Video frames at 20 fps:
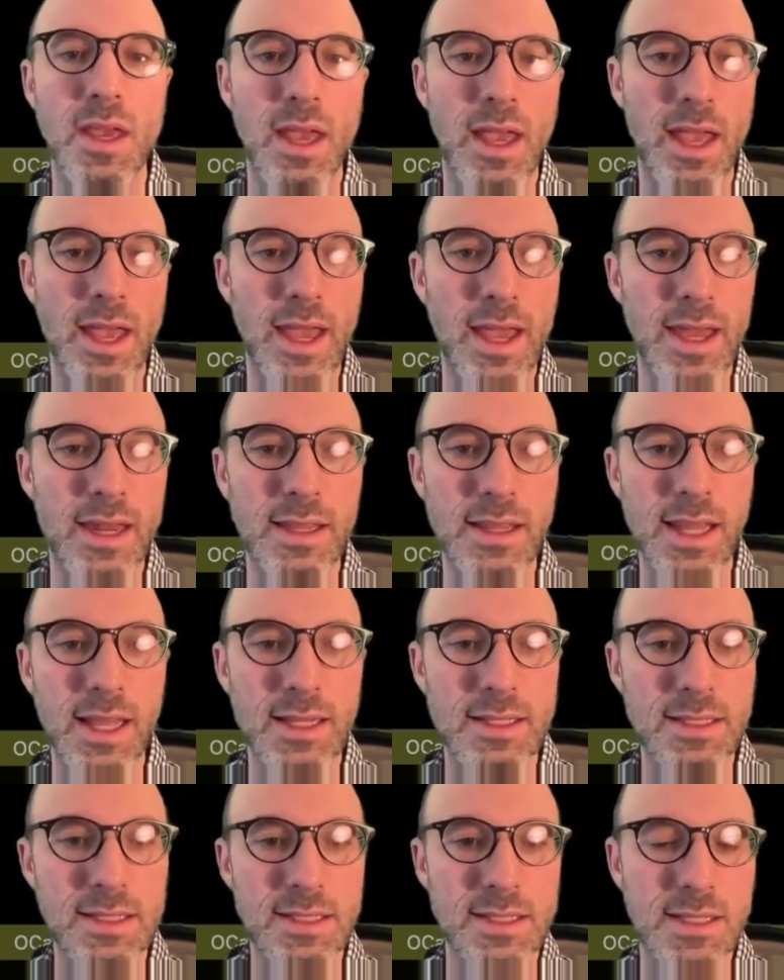And
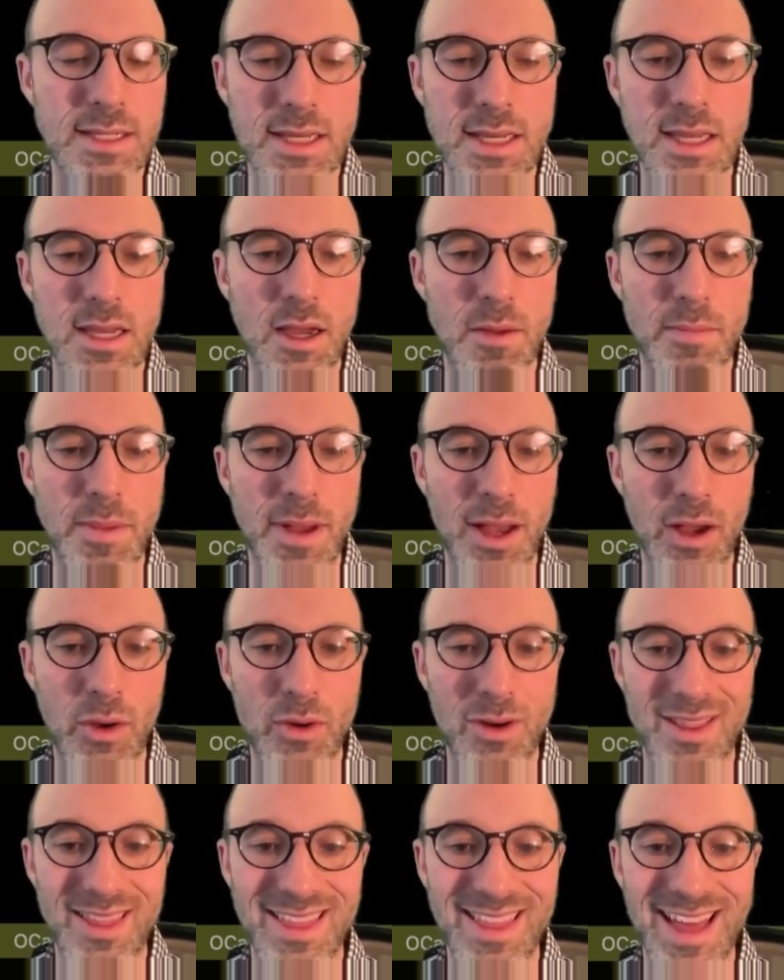let's see about
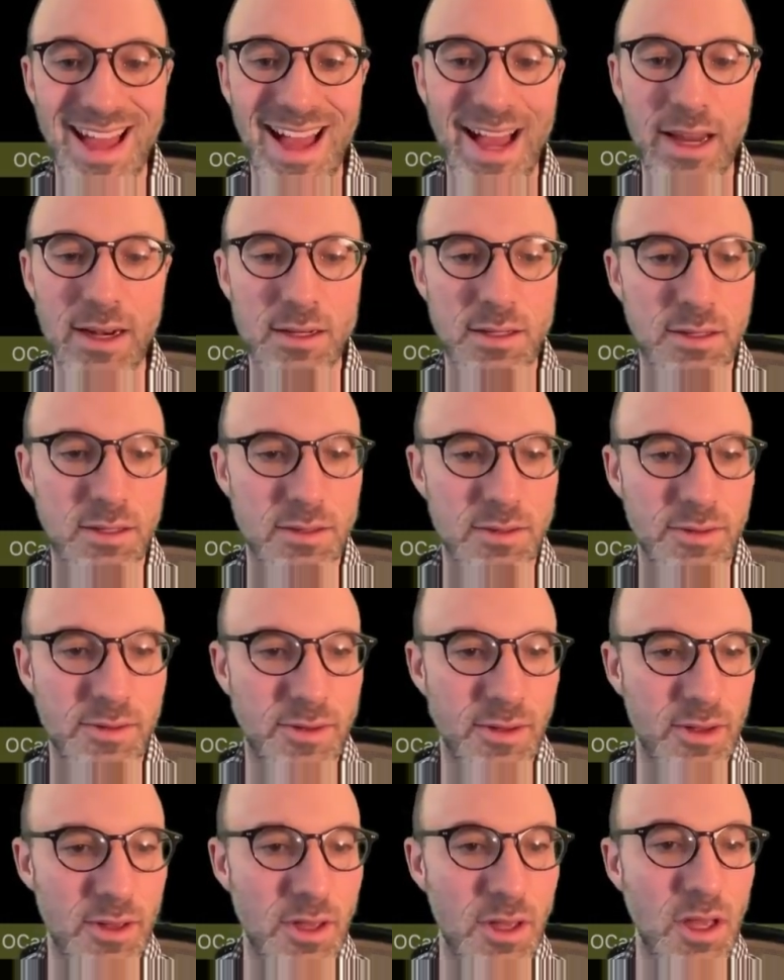that.
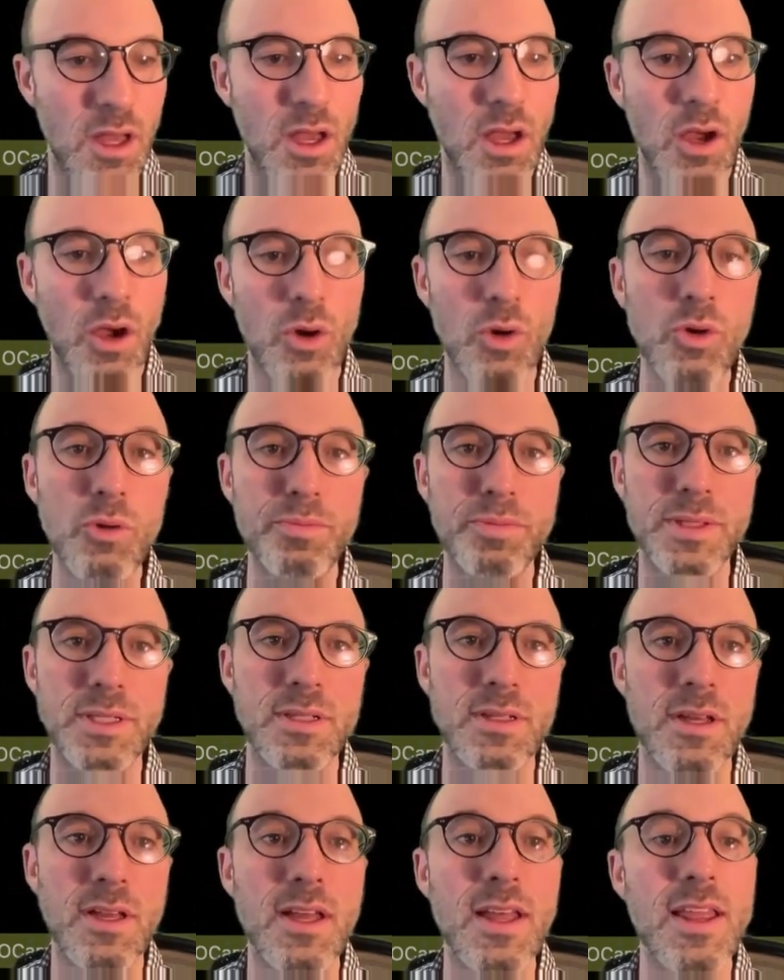
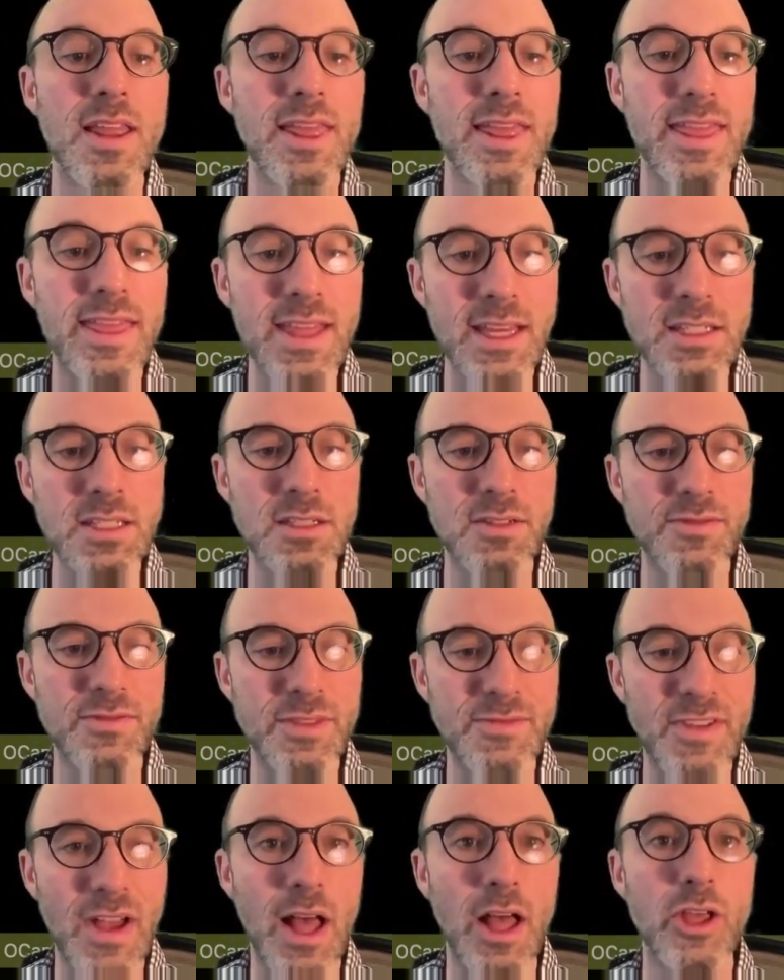Oops. This
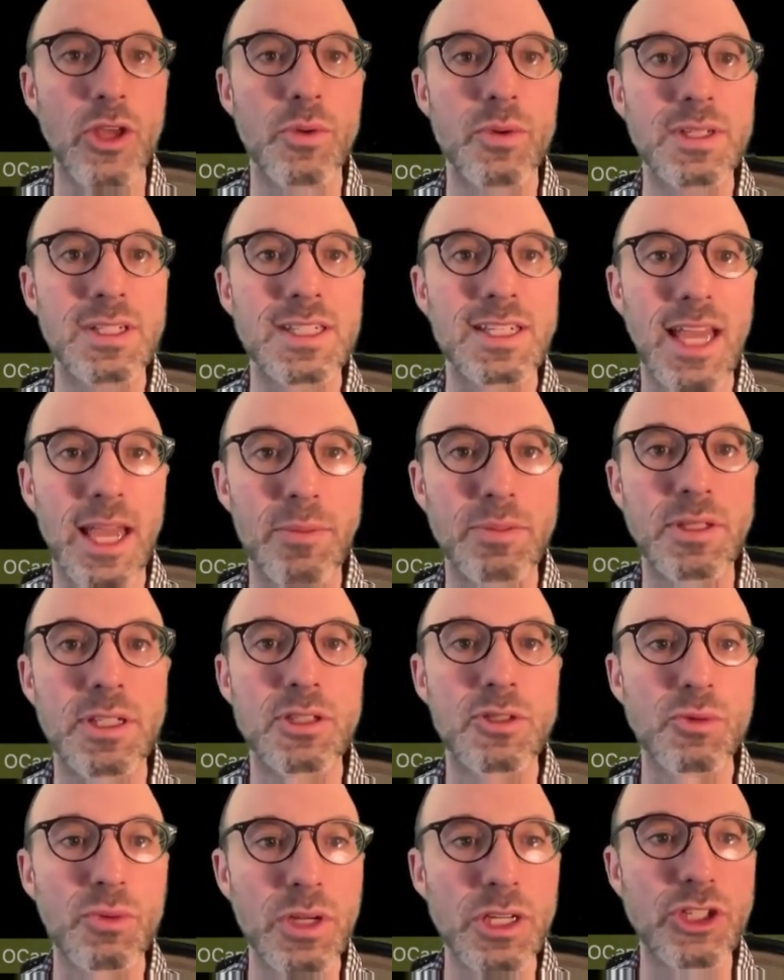value escapes
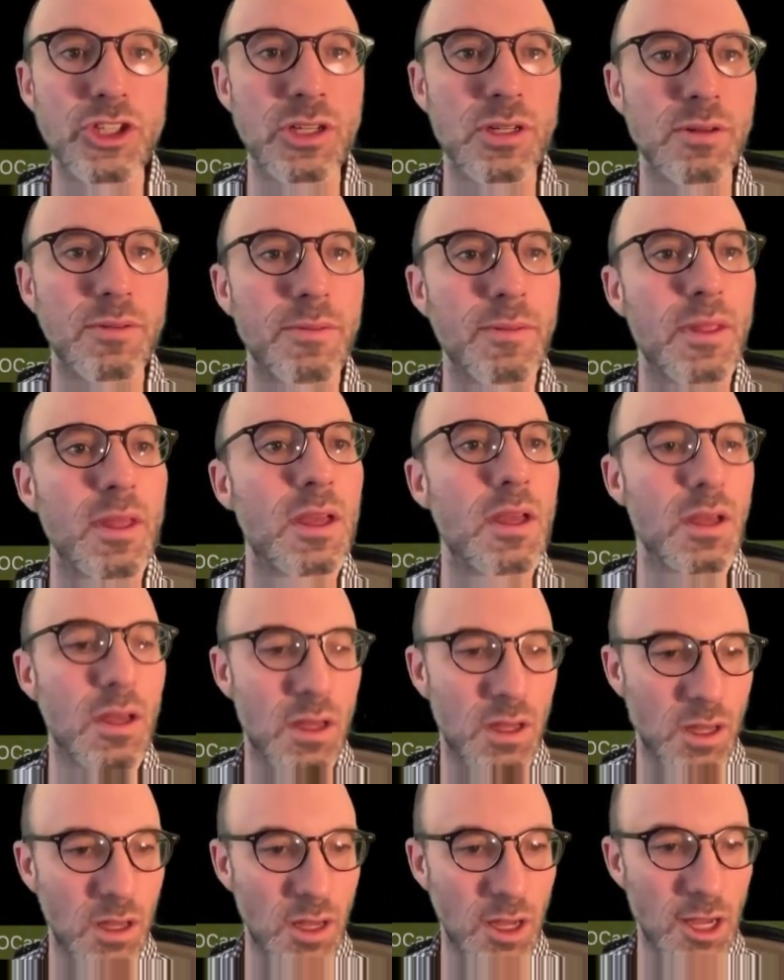its region.
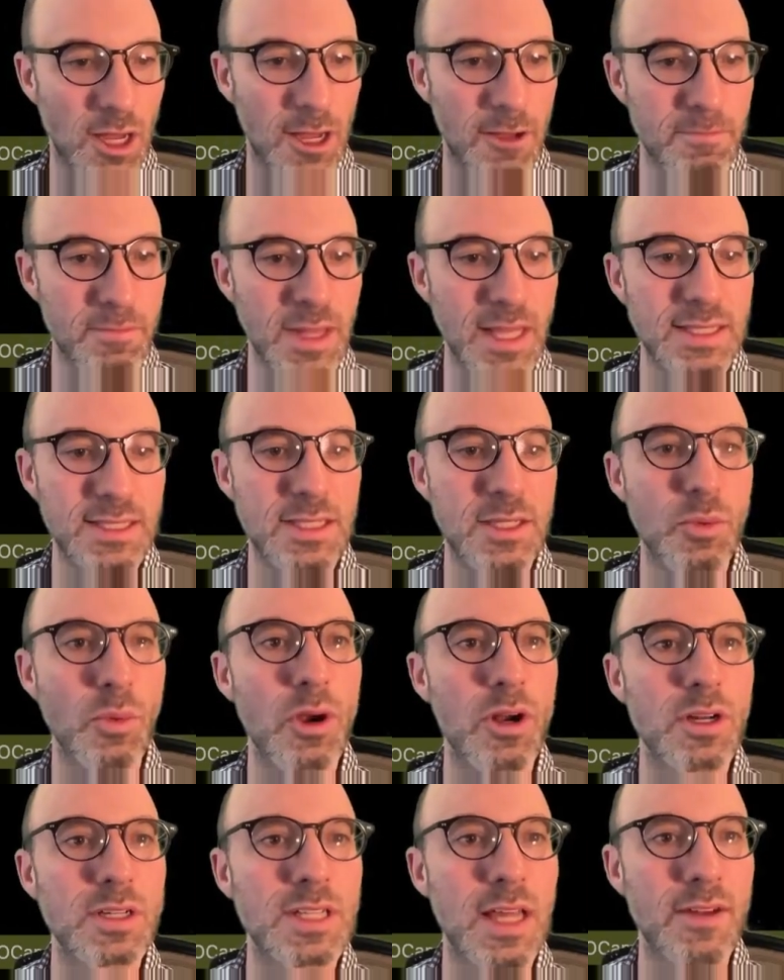Let's see,
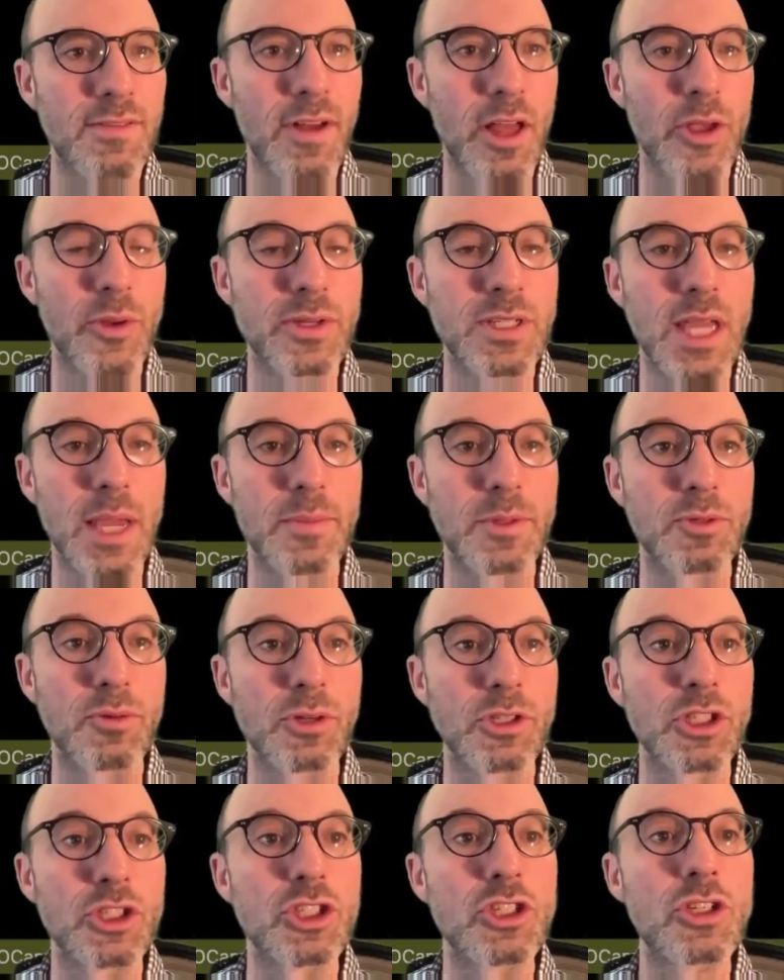where does that value escape its
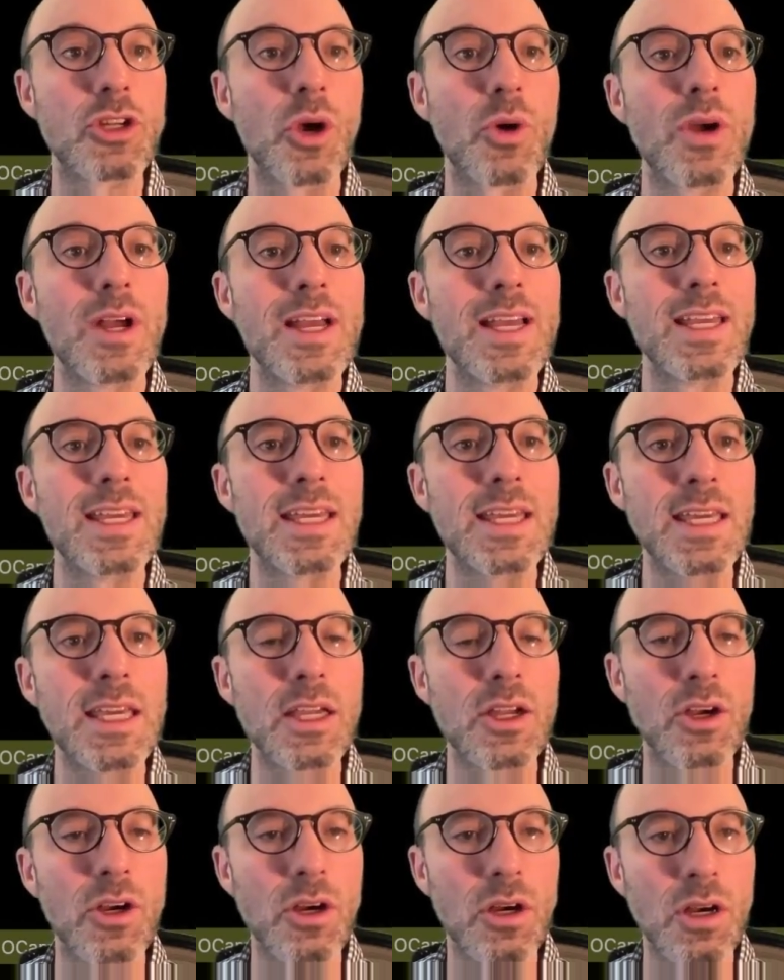region? So
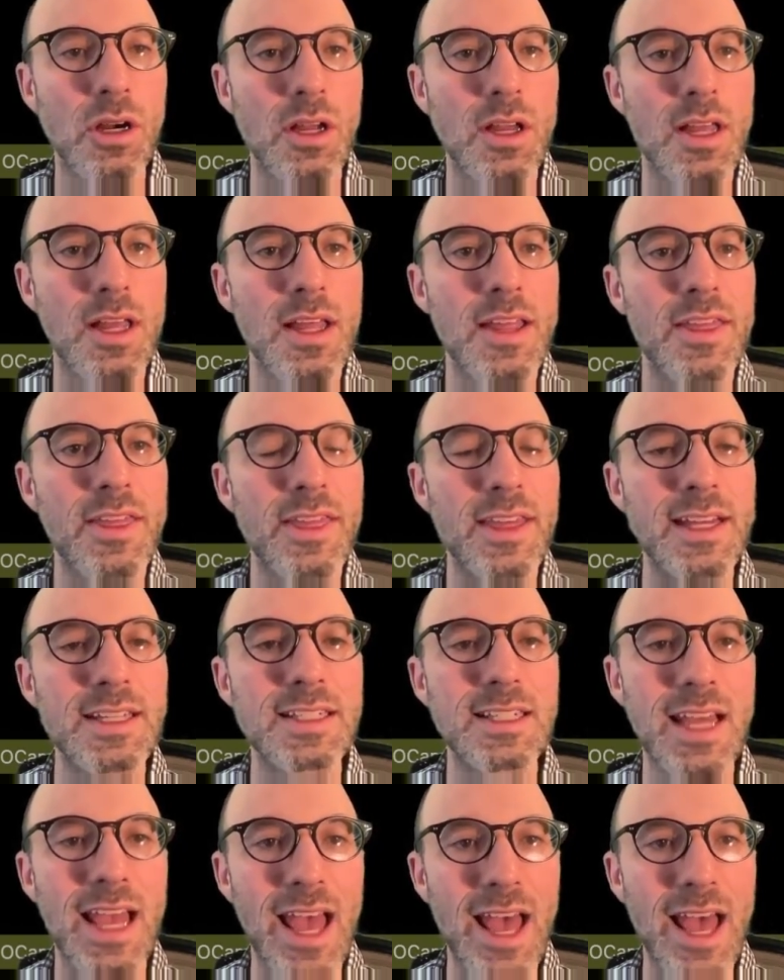here, this